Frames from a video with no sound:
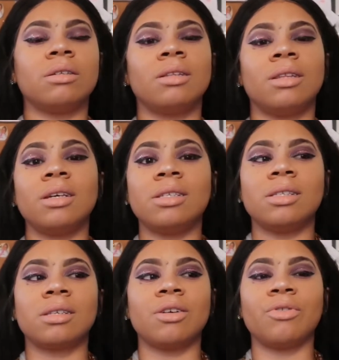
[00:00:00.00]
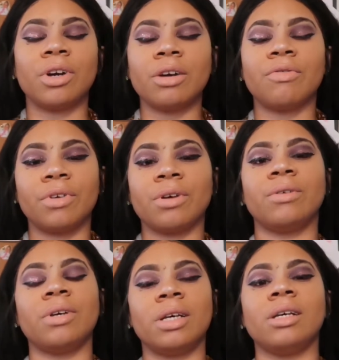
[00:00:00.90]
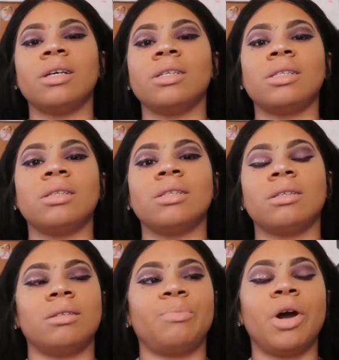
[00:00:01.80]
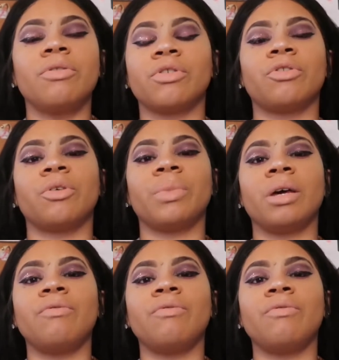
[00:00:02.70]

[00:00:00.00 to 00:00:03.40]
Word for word: this career field is perfect for me.